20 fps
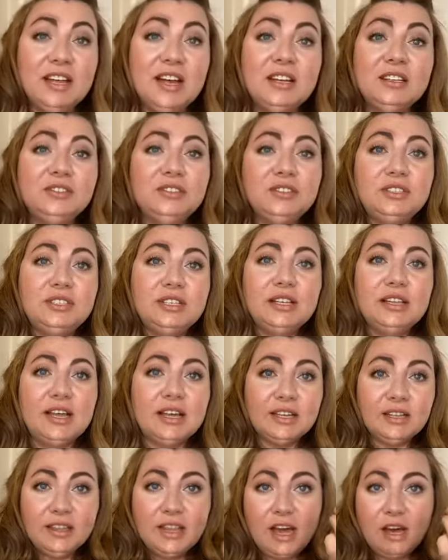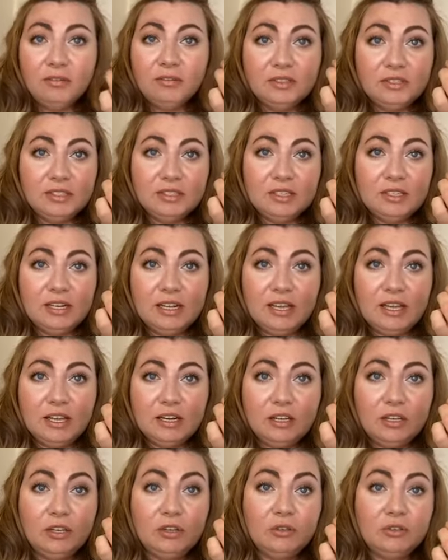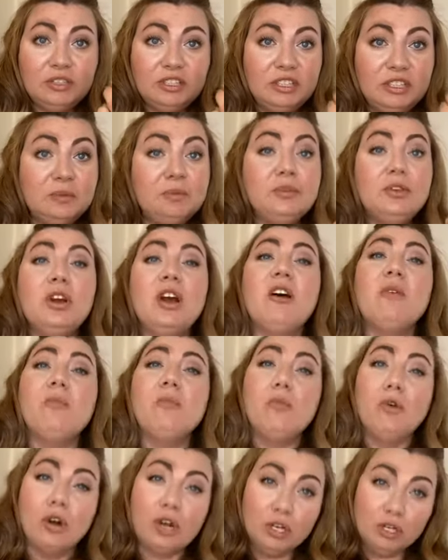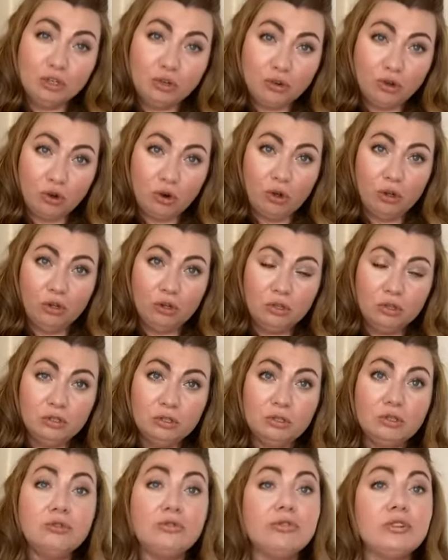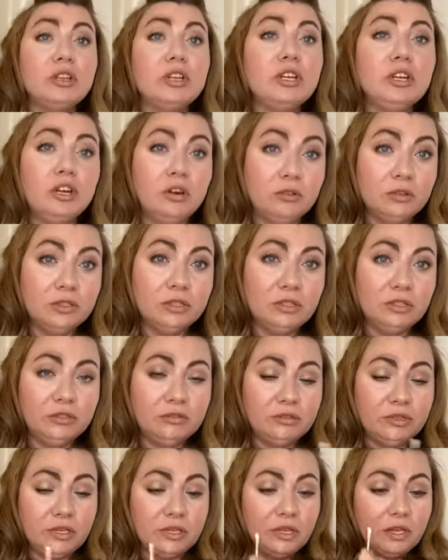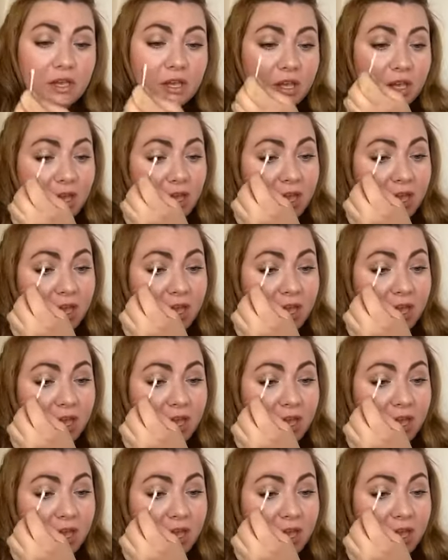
And you see, like, now we're just gonna get a Q-tip. You have more control. You really know what you're doing.